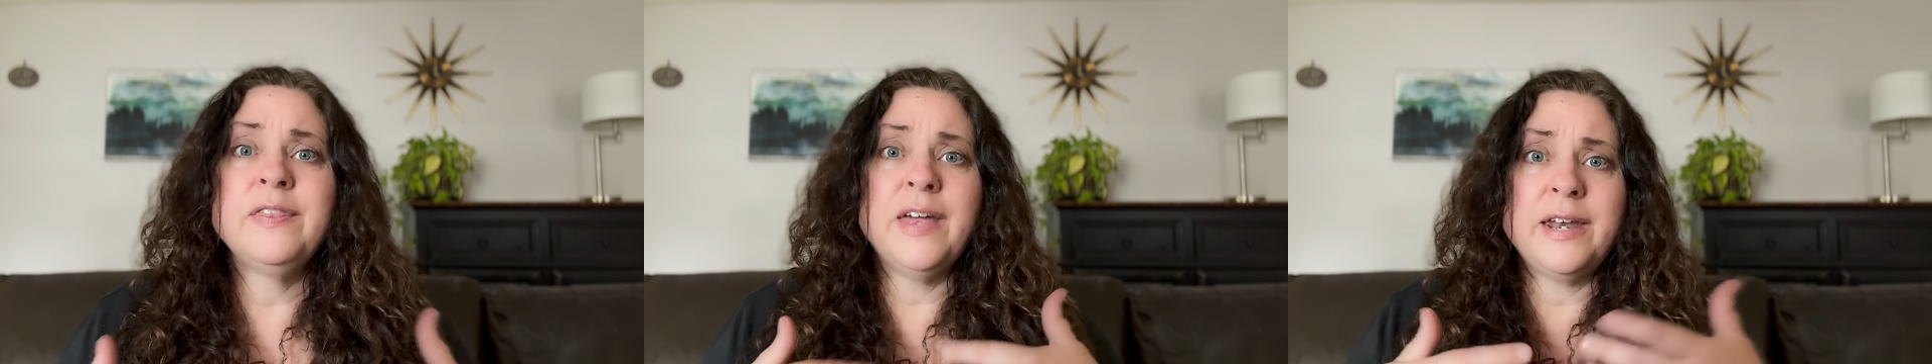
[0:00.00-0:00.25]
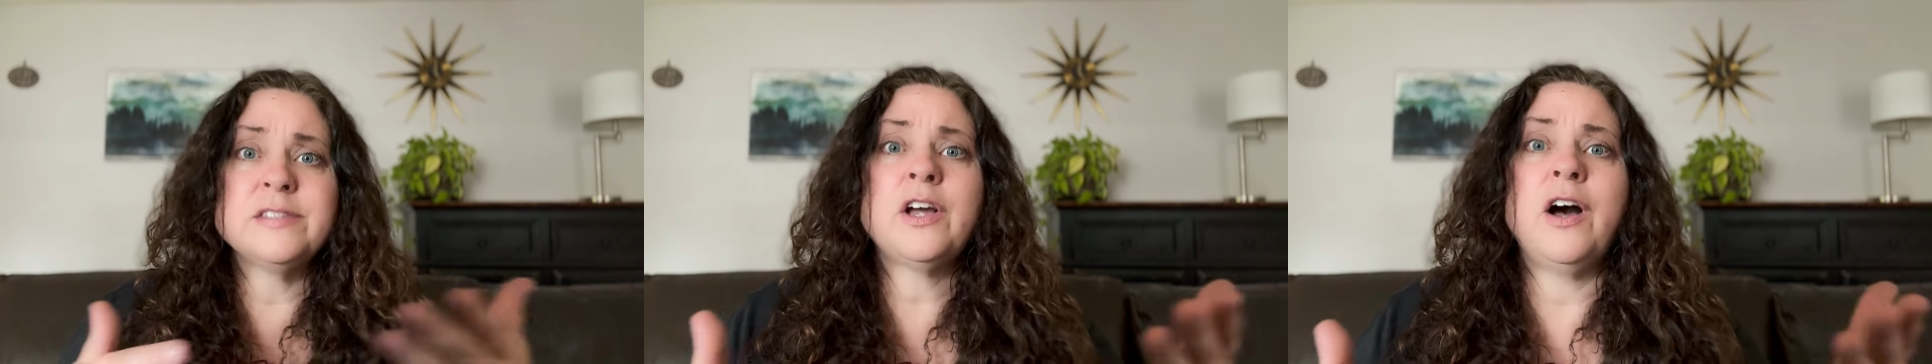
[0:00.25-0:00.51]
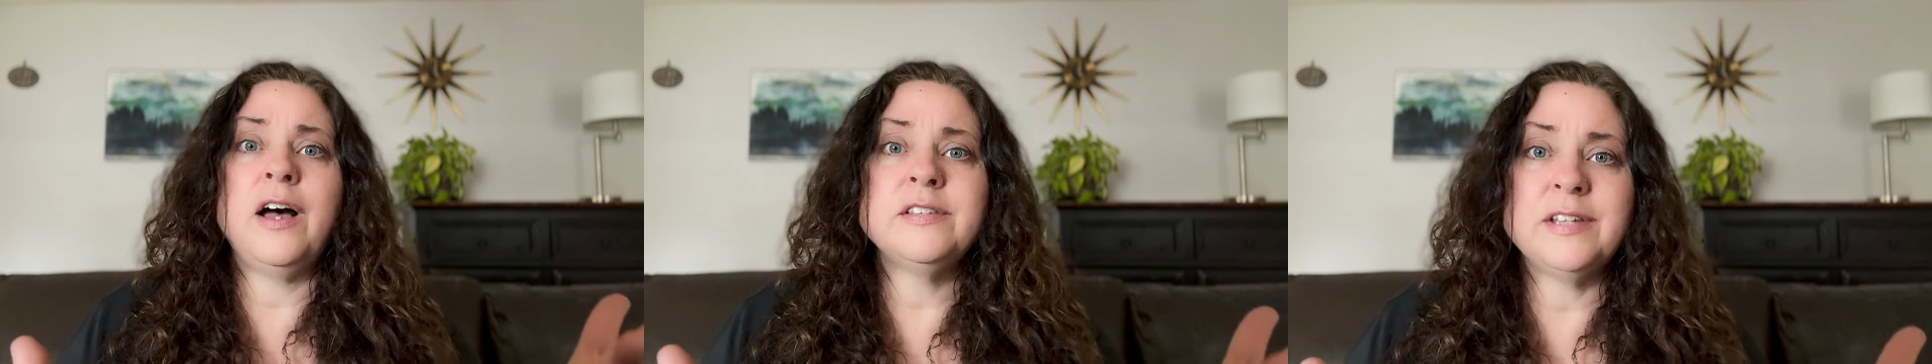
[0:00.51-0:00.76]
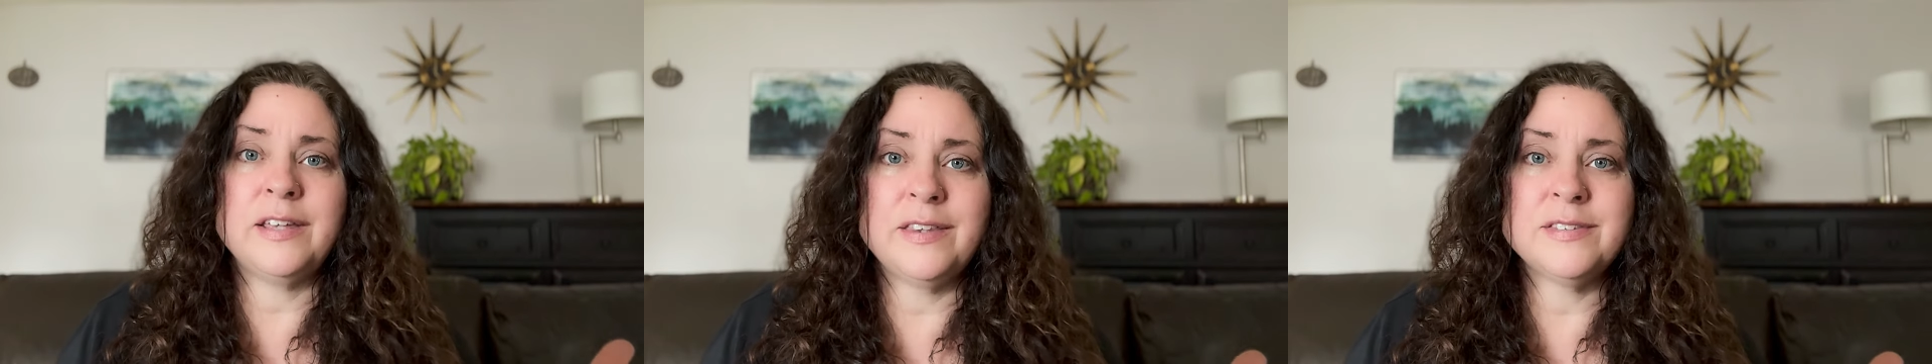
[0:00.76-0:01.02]
that is
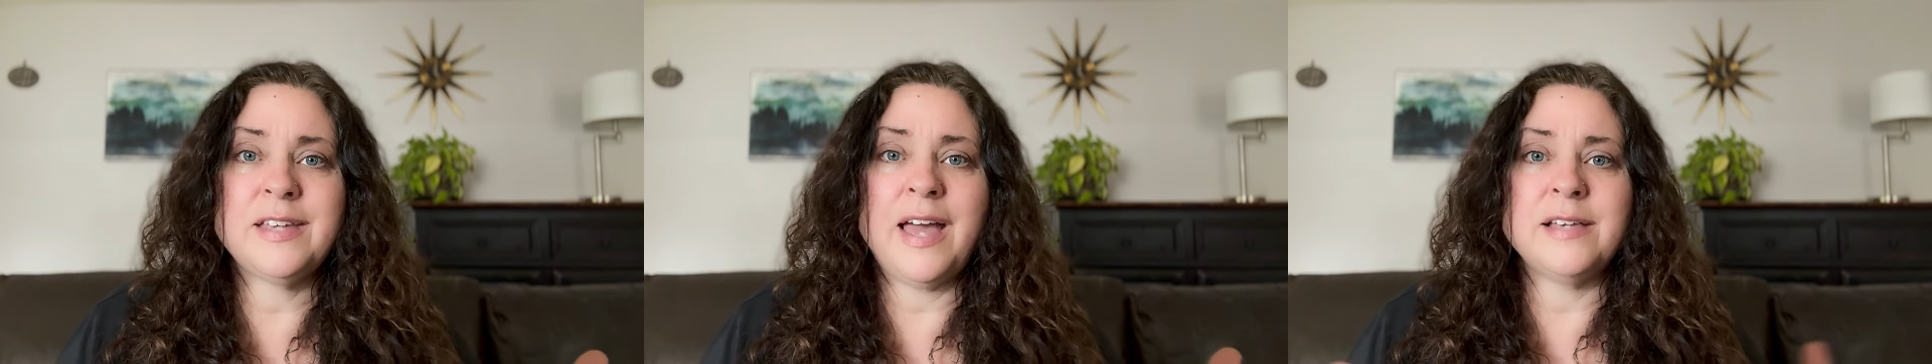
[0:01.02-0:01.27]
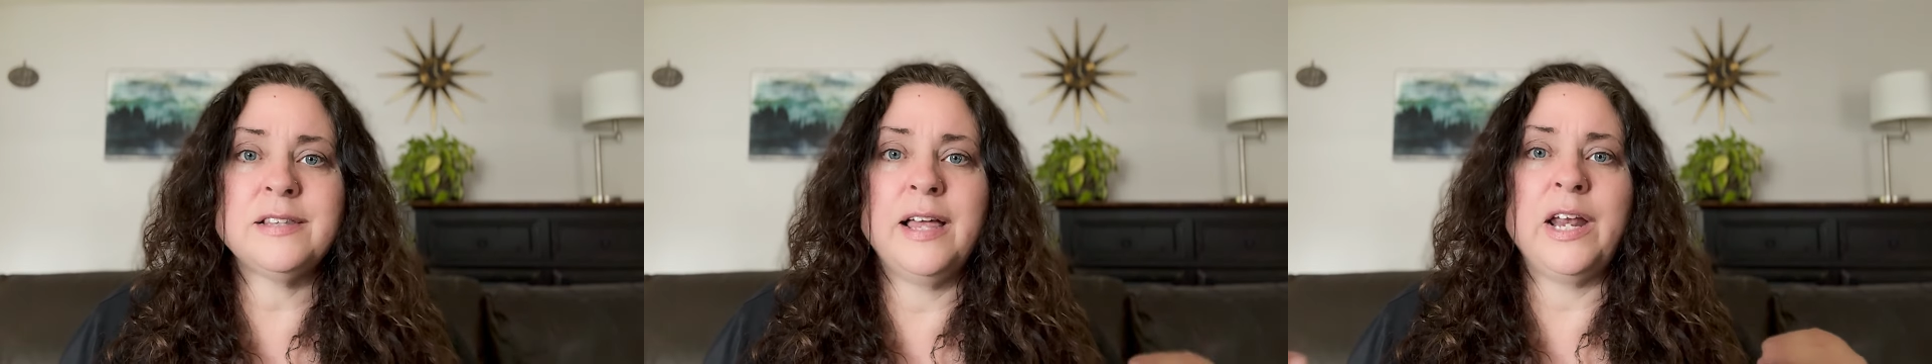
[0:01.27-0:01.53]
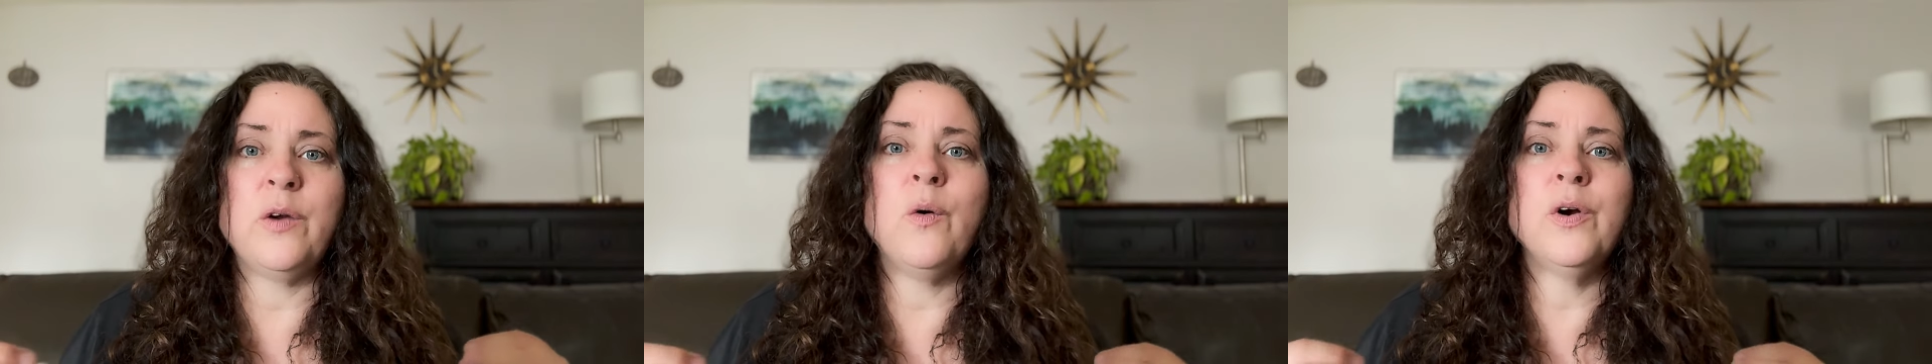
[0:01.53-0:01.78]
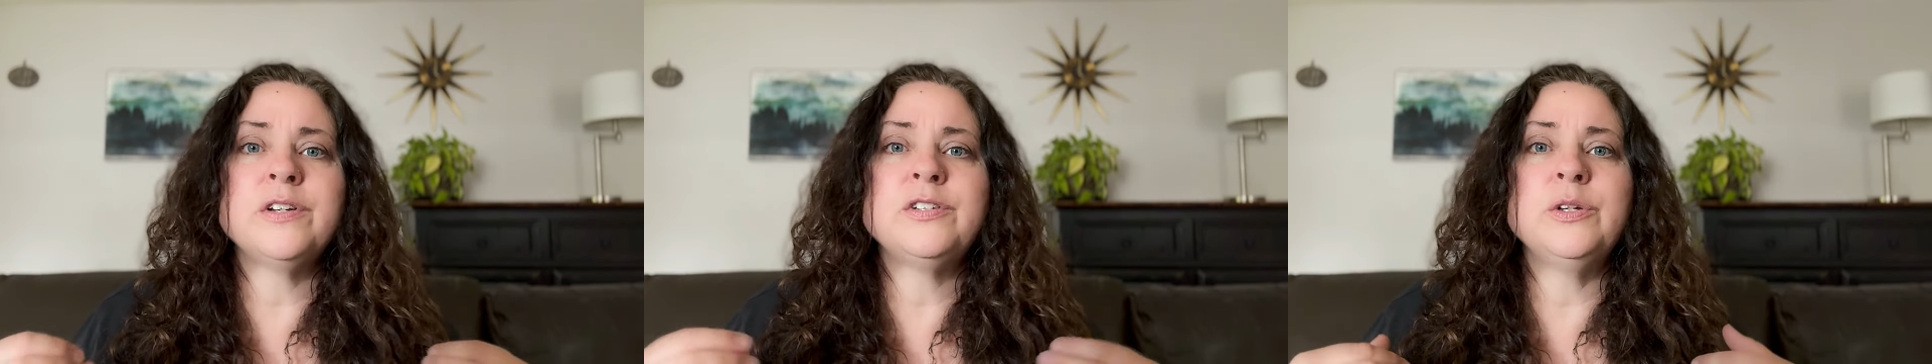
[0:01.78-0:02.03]
causing this gaslighting,
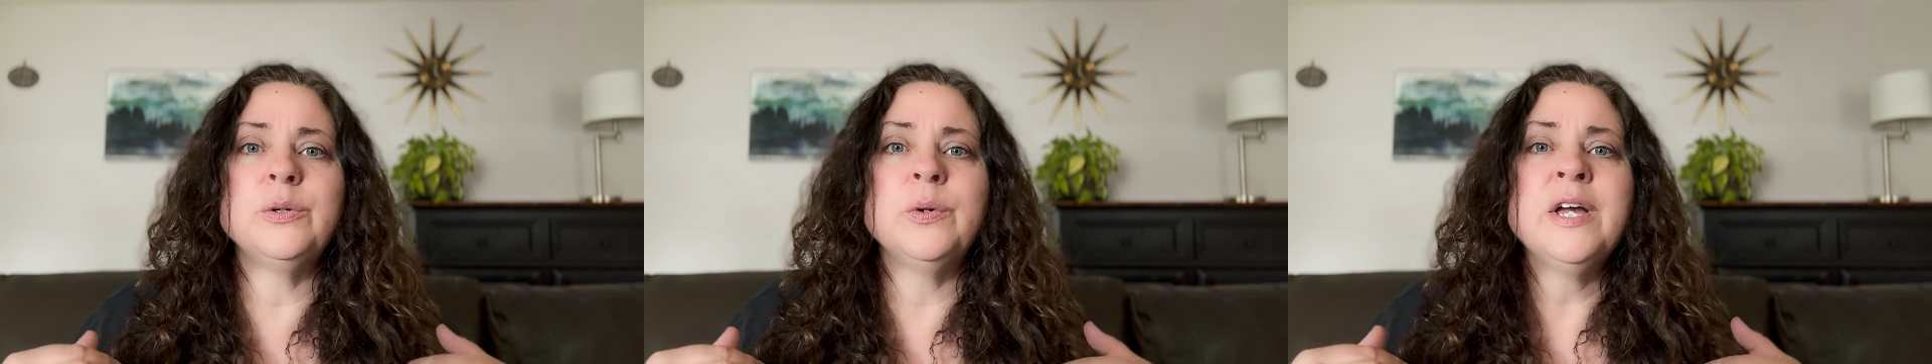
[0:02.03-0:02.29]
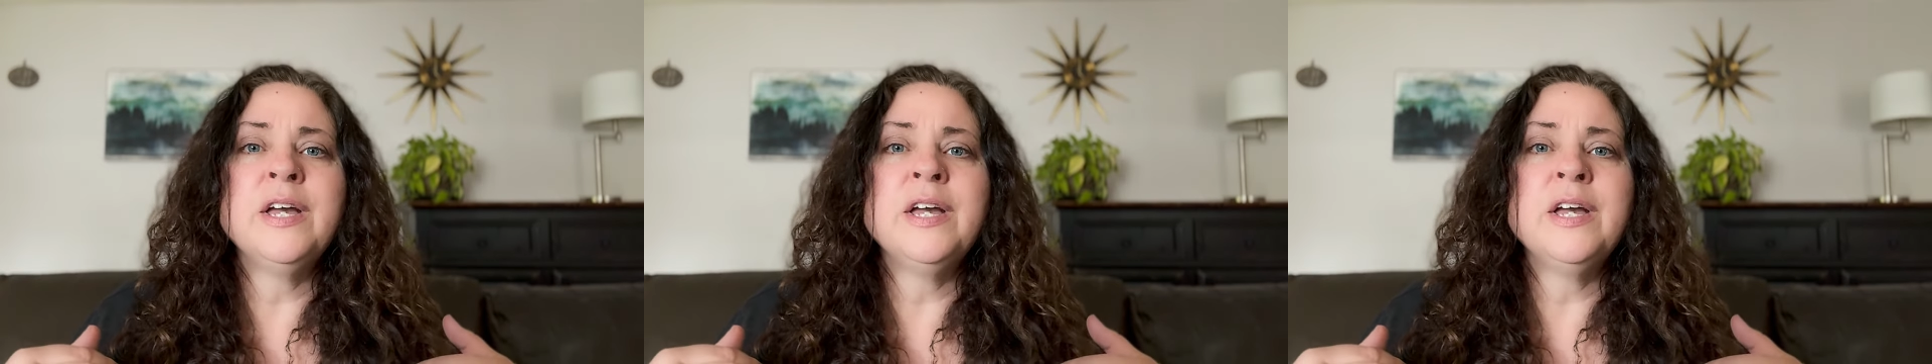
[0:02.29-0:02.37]
or to,